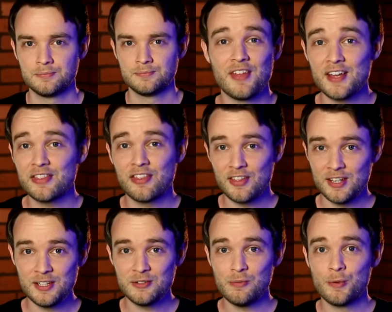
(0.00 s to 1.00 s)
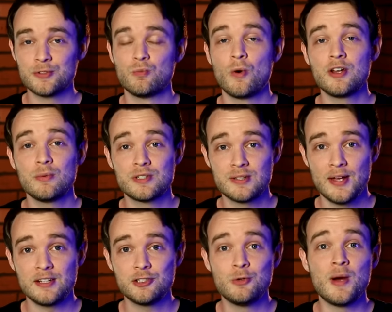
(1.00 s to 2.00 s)
That thing was what it was
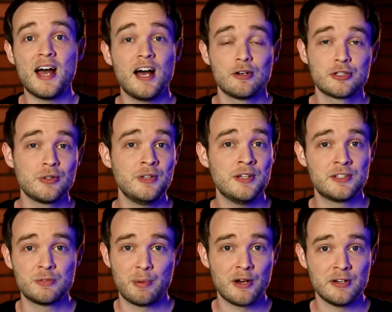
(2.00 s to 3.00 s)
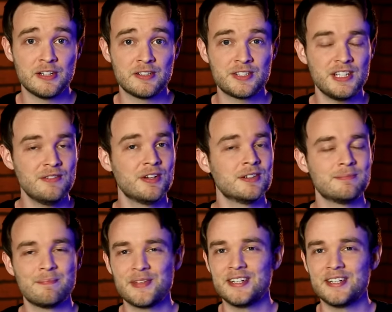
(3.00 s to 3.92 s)
like to actually experience even